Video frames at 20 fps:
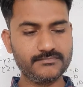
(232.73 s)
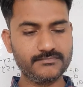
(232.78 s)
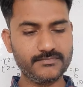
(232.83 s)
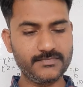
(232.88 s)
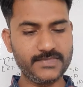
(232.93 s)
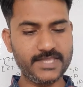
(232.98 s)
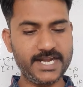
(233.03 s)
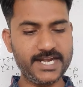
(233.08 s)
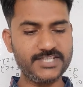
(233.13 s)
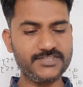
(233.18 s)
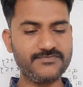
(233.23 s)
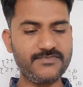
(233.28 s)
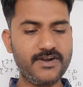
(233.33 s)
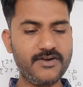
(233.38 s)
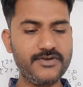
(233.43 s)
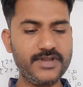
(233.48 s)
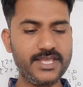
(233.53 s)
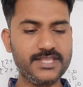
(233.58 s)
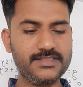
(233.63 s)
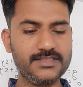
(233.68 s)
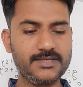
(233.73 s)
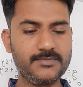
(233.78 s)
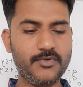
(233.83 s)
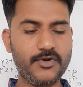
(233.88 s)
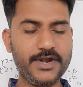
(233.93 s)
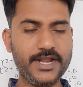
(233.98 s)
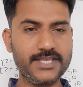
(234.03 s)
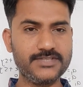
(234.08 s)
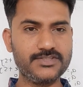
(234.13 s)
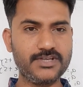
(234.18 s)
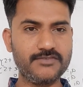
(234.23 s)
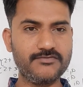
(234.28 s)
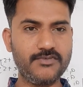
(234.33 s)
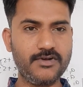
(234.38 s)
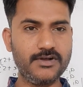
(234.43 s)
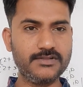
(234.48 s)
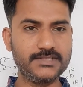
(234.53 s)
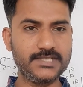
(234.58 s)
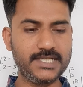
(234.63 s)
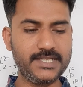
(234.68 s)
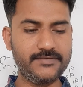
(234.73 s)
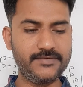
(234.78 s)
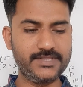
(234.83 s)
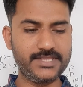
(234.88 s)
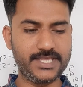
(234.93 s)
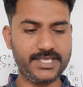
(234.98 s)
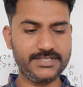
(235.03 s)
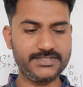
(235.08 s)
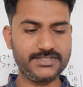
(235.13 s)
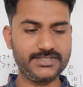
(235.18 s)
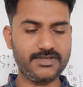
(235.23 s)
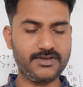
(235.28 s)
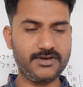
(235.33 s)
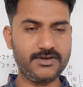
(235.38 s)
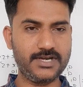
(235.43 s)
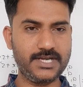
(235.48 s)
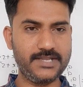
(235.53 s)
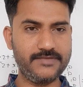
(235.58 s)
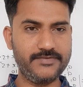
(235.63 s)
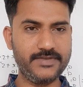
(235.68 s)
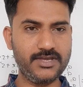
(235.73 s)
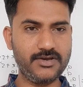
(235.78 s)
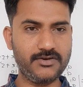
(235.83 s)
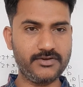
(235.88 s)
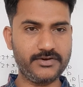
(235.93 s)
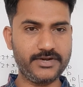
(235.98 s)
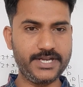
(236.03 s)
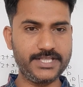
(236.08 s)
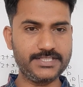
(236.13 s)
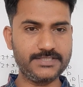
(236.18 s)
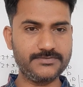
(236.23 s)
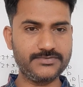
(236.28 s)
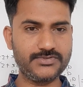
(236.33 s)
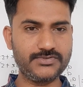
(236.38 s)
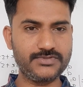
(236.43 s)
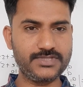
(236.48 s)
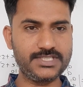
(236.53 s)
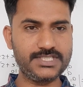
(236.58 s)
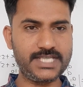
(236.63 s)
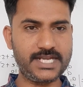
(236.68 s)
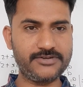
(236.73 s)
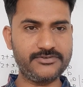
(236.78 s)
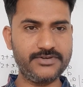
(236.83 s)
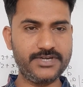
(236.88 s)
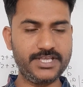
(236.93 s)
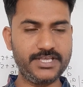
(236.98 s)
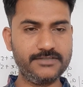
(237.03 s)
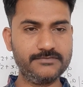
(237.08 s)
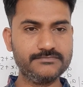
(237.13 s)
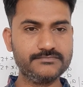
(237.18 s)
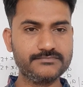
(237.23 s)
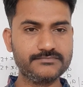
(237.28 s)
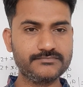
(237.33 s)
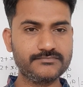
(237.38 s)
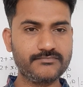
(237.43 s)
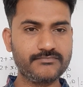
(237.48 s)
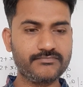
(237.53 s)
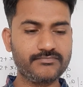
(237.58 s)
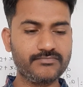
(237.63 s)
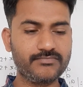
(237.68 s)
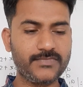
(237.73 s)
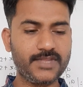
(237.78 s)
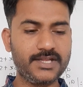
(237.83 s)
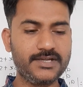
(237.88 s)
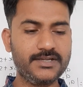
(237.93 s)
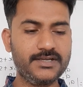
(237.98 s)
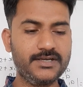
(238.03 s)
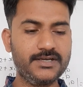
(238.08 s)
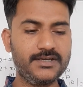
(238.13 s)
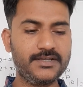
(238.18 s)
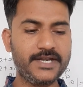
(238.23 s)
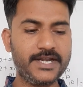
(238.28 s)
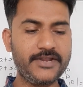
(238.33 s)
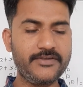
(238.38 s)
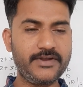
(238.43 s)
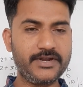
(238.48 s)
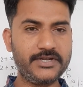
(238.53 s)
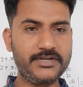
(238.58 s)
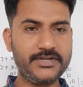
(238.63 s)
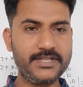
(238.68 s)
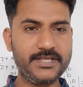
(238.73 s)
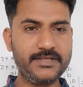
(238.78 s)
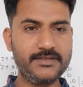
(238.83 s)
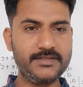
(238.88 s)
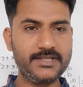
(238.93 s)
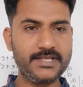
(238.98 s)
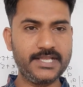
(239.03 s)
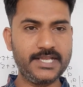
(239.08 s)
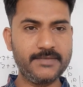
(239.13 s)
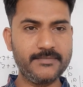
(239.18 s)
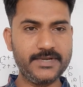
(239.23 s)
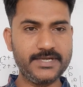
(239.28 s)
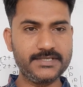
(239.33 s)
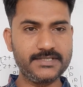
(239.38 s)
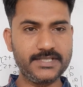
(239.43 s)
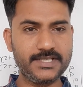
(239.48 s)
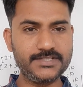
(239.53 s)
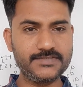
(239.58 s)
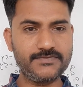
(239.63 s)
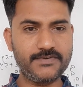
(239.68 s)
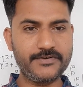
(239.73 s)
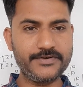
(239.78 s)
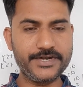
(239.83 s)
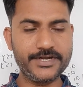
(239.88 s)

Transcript: that is found in the bodies of all the living things or living organisms. So this activity radioactivity element is found